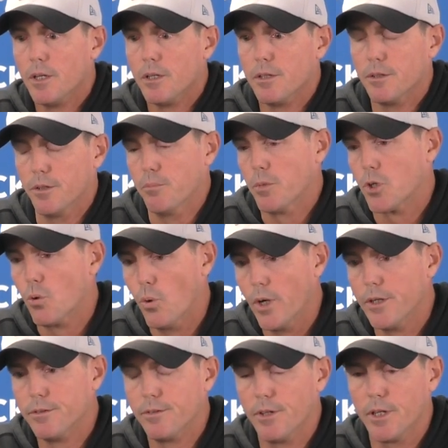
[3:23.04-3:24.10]
the
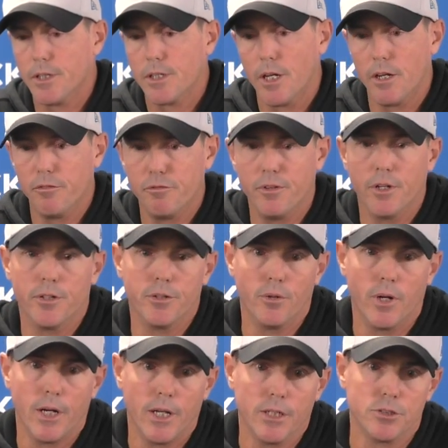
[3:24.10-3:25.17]
McQuaide thing kind of fell into
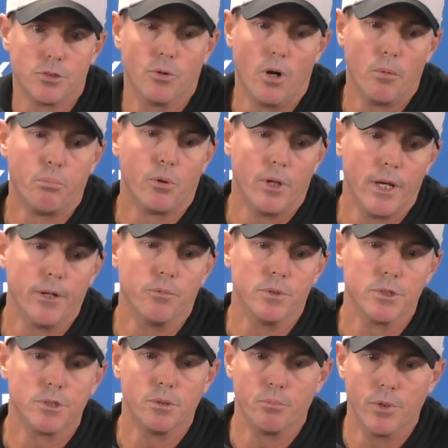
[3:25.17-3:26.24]
our hands. So our plan
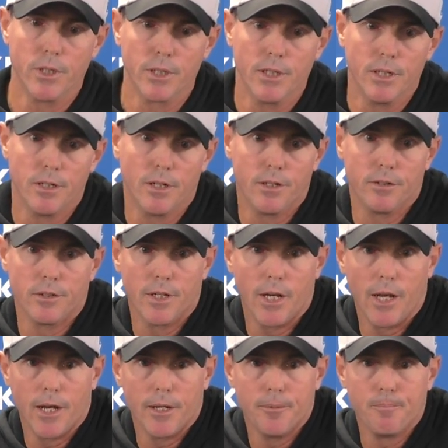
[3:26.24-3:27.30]
was to bring in another
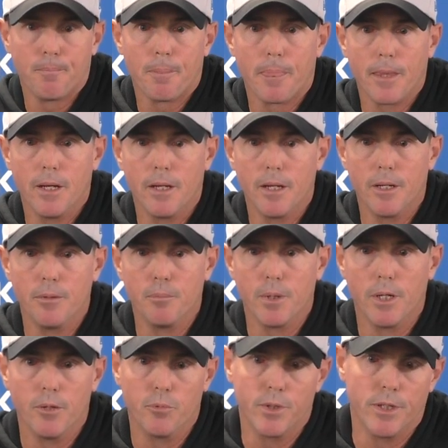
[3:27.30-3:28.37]
guy, um,
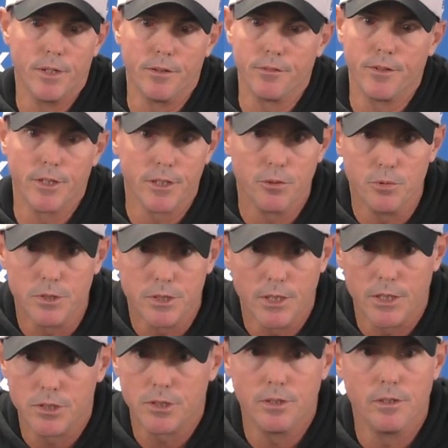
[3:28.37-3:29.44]
and we didn't think it was
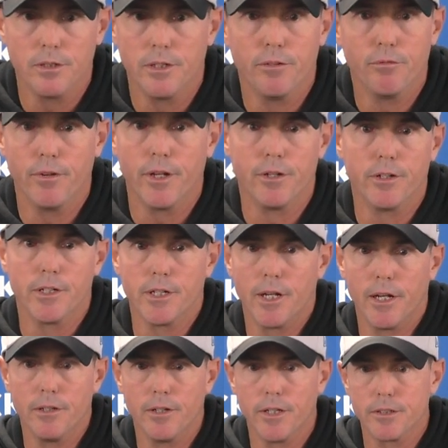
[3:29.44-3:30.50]
necessarily a veteran
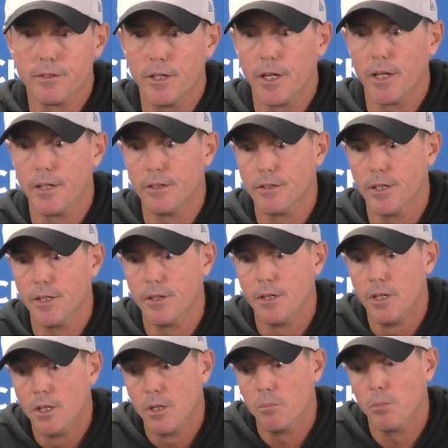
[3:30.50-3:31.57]
guy like that. And then
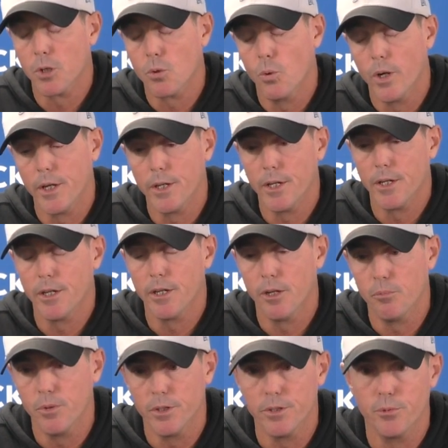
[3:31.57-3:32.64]
McQuaide ended
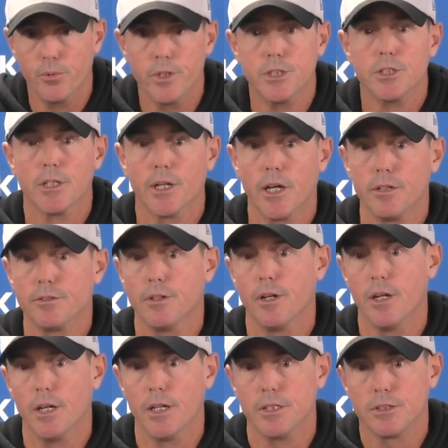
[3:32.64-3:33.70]
up really reaching out to
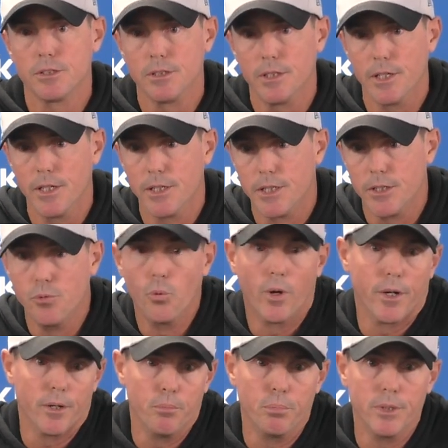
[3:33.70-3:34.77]
us, and he
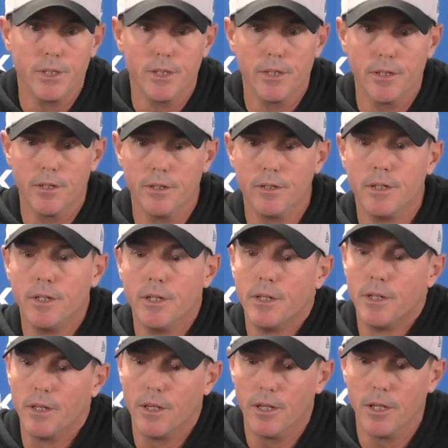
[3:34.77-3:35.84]
wanted to be here.
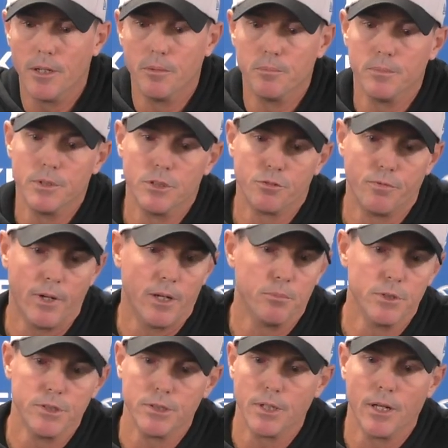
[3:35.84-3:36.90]
Um, his
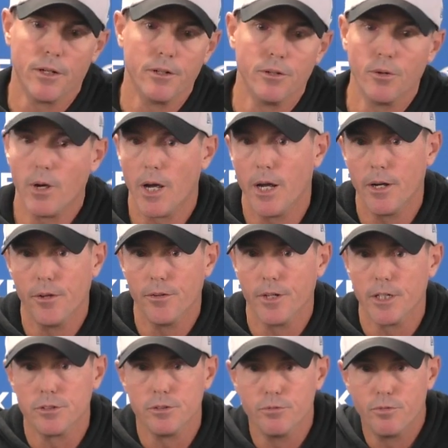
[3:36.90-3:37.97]
family's down in Ohio,
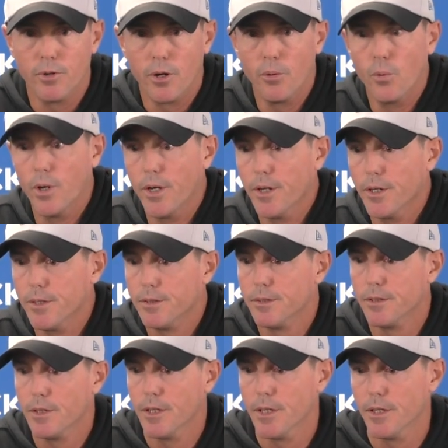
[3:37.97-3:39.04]
not too far away,
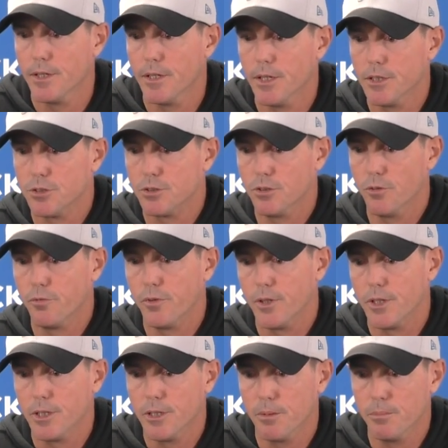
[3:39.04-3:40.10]
and uh, so for
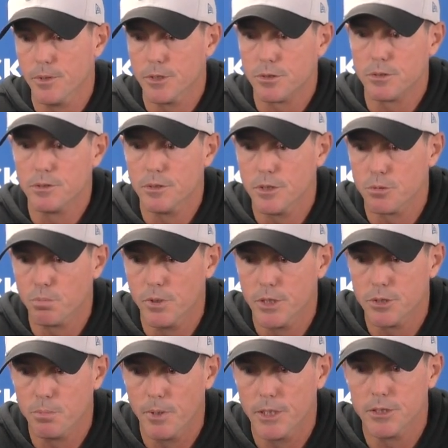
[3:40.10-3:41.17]
him, this this
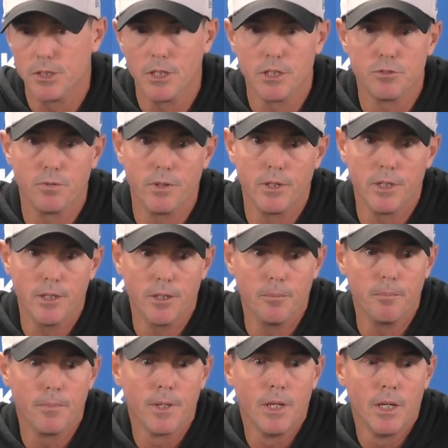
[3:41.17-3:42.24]
place made sense for
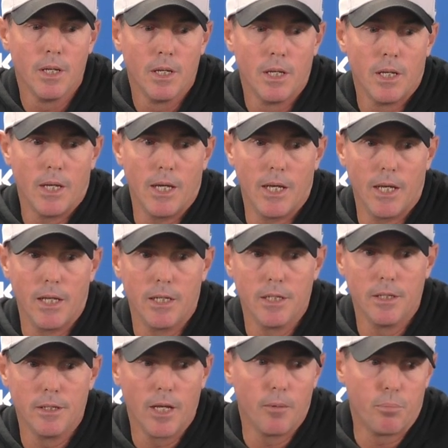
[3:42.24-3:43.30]
him. And
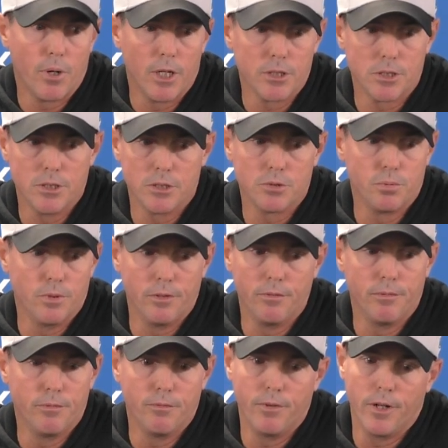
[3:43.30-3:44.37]
in that process, we are
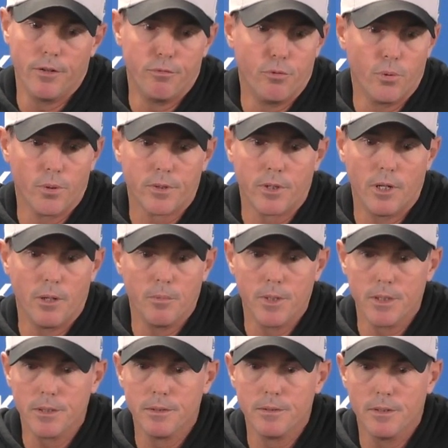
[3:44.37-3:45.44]
very
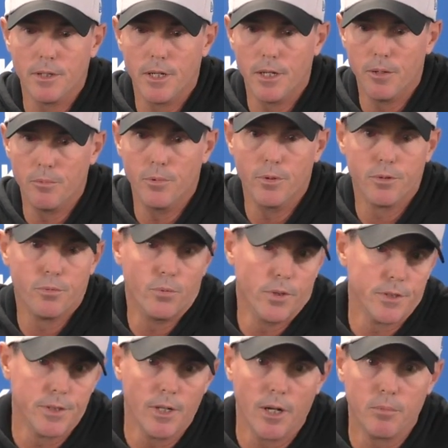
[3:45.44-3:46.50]
forthcoming um, with
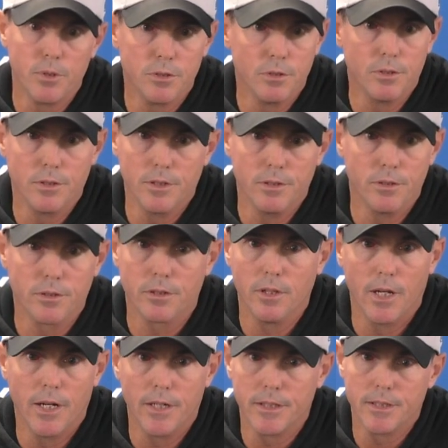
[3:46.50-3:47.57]
what the opportunity looked
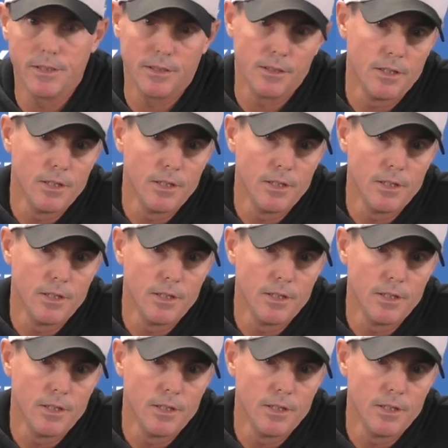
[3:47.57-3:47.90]
like, and